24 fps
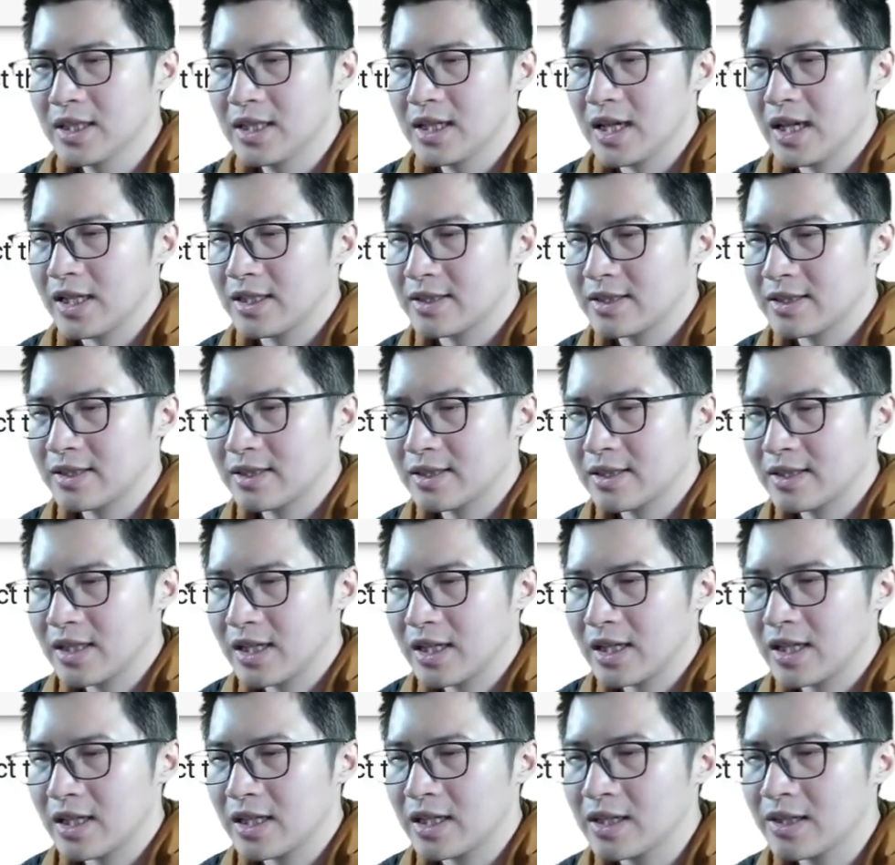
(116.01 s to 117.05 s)
and
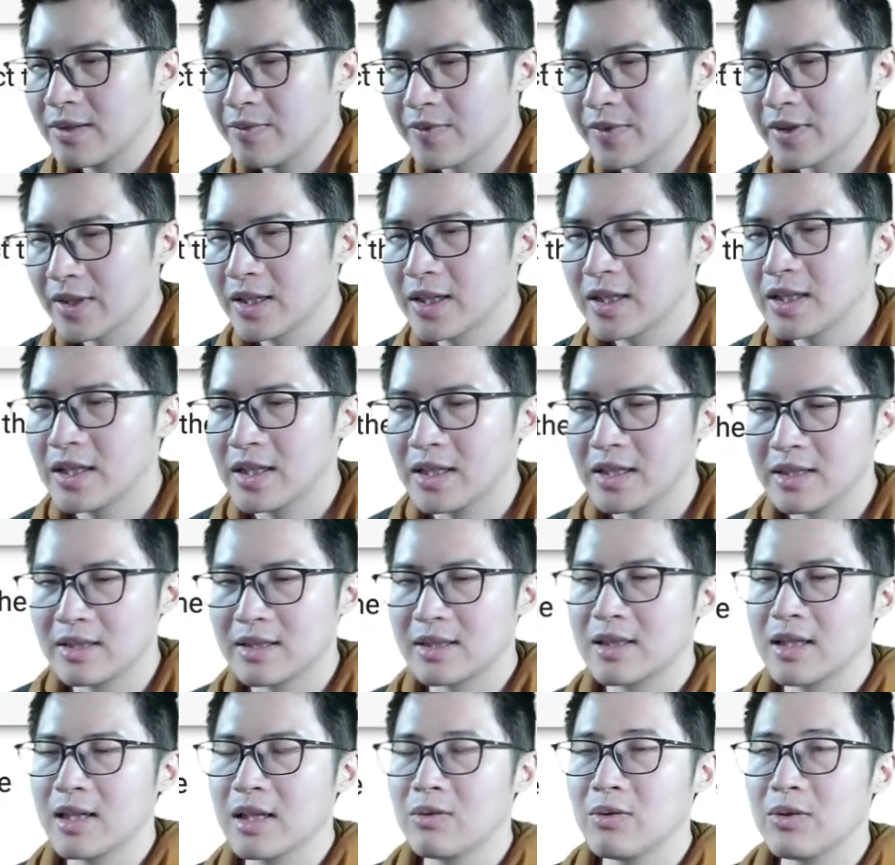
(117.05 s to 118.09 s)
C is
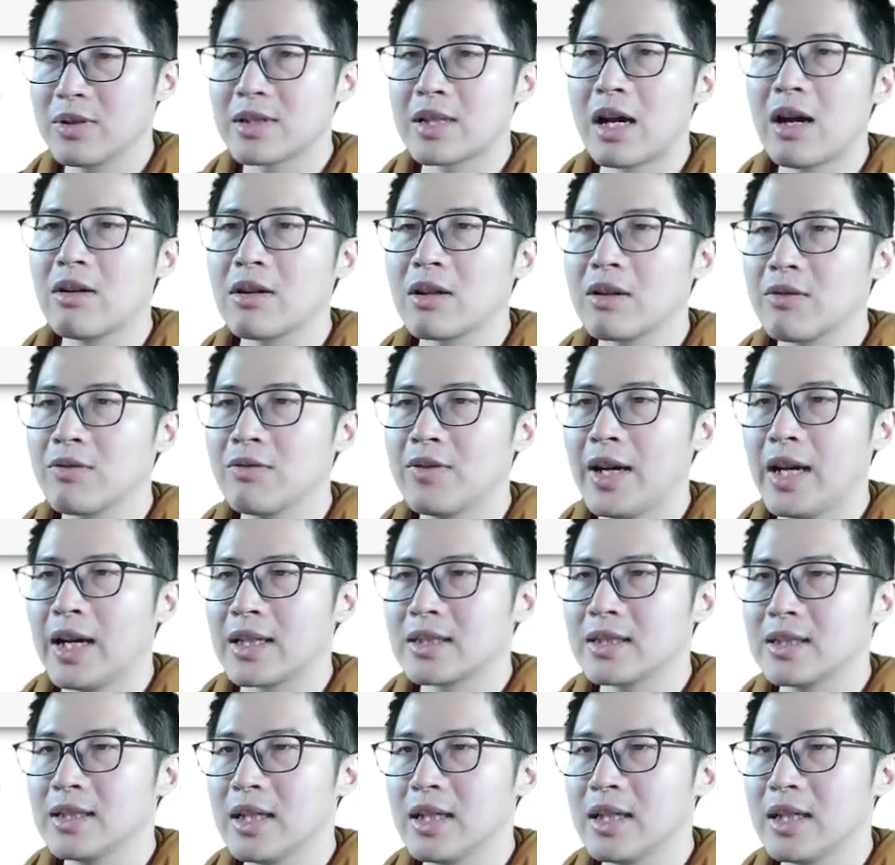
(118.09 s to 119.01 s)
the resulting factor.